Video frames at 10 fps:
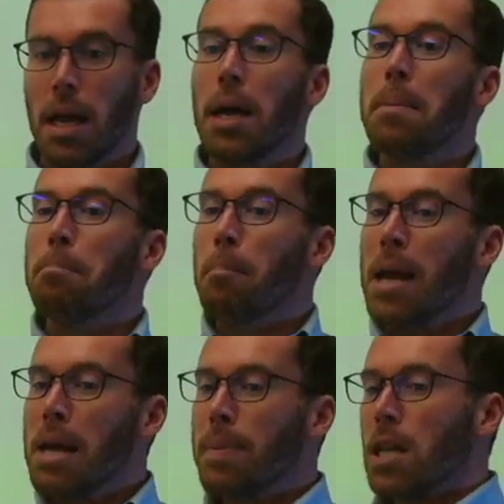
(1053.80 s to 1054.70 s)

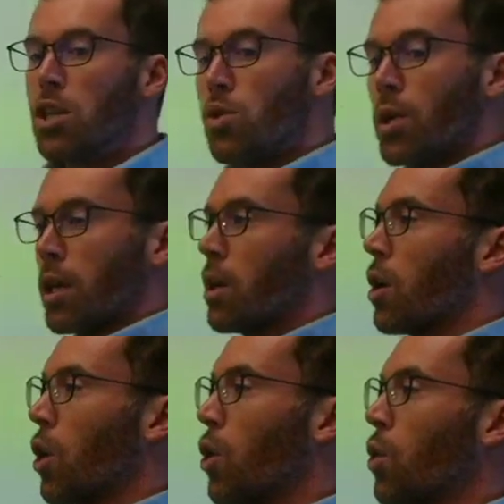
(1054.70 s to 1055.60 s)
maybe you can
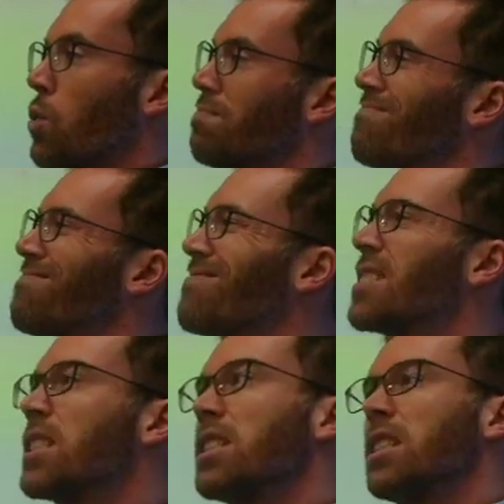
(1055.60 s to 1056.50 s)
go
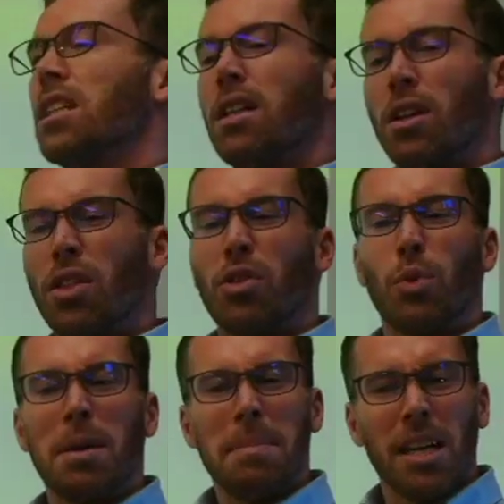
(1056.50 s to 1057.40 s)
3
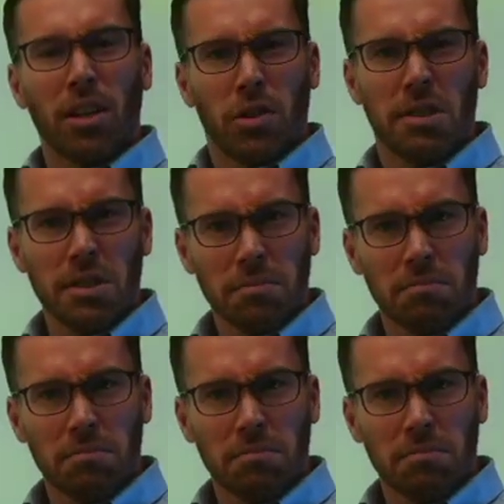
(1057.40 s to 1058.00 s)
meters.